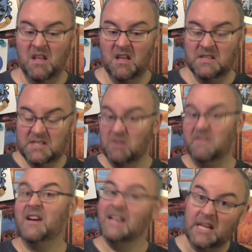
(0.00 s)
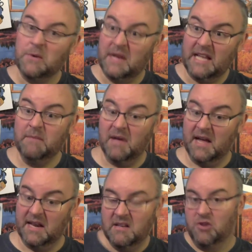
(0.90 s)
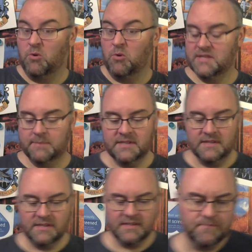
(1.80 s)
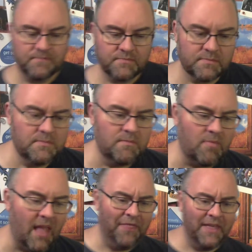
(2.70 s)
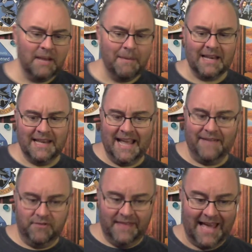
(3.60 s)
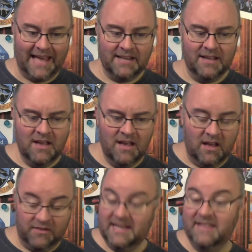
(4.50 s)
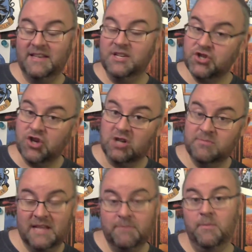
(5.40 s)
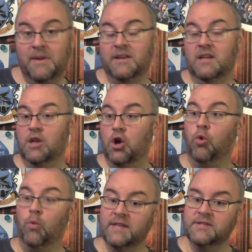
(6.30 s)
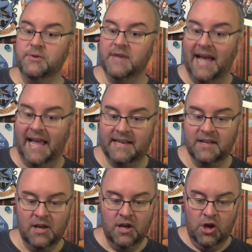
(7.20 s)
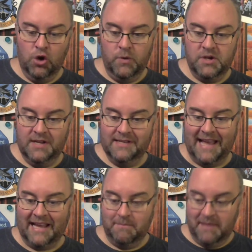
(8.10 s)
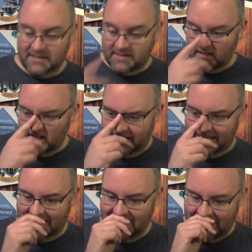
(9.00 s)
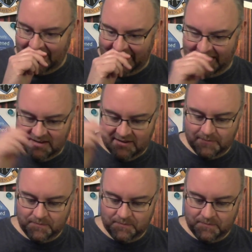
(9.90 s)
still very liquidy, but a little more substance. And then about a day after that, on the day they discharged me, they put me on a low residue diet, which is I could basically eat